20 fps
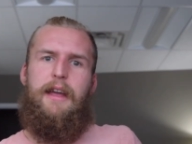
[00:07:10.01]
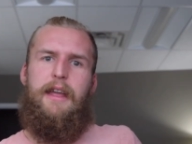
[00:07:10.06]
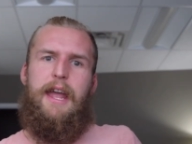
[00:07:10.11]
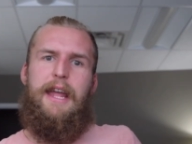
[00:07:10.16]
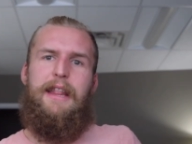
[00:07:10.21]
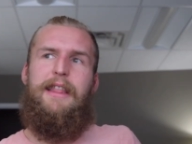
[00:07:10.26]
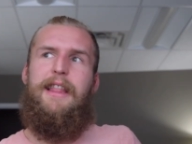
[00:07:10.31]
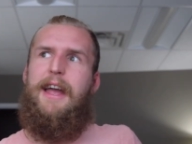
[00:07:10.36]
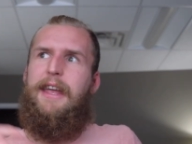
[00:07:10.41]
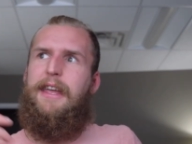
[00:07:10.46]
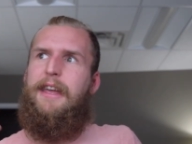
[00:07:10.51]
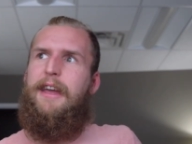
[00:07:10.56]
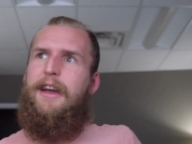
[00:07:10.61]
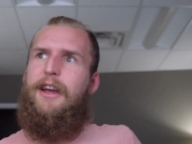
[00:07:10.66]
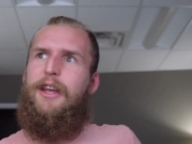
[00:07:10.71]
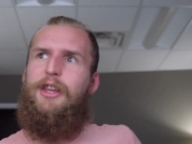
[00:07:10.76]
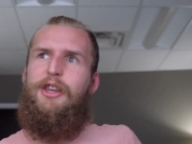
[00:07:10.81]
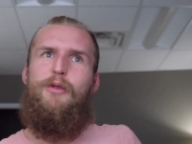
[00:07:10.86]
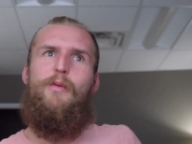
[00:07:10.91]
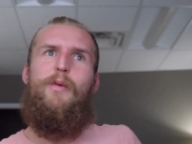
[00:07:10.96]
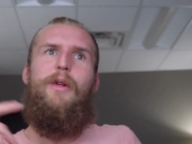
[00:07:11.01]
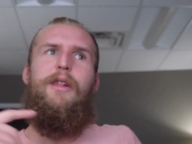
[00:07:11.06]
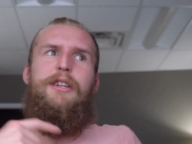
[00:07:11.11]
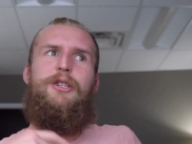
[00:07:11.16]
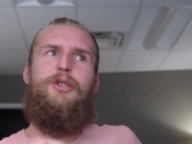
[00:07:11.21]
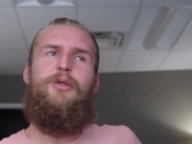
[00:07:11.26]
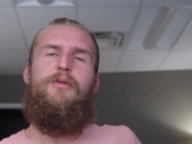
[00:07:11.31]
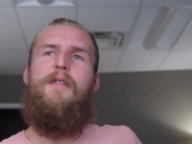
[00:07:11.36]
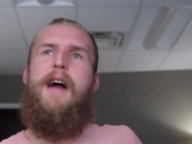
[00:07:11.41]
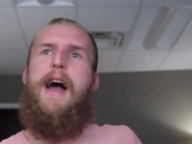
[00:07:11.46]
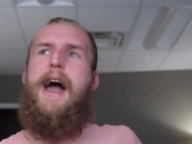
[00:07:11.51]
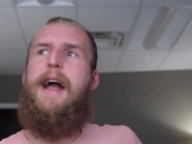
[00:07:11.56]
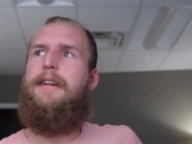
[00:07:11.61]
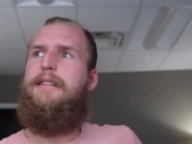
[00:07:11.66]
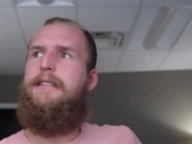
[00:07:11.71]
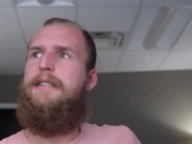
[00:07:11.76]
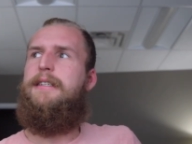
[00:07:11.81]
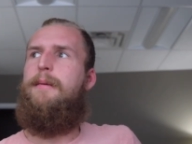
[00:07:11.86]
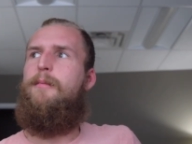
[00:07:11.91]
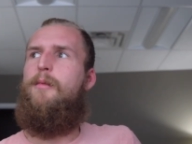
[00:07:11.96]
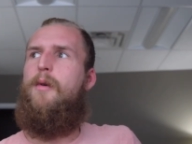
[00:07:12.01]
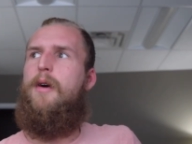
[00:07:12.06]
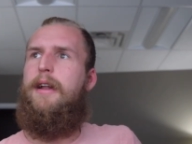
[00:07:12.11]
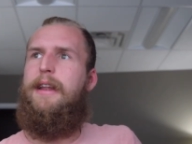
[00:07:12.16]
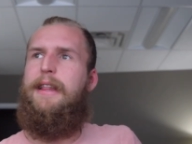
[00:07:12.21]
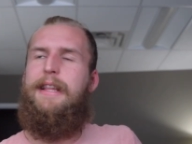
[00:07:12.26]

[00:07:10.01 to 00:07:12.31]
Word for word: And, like, you will attract someone.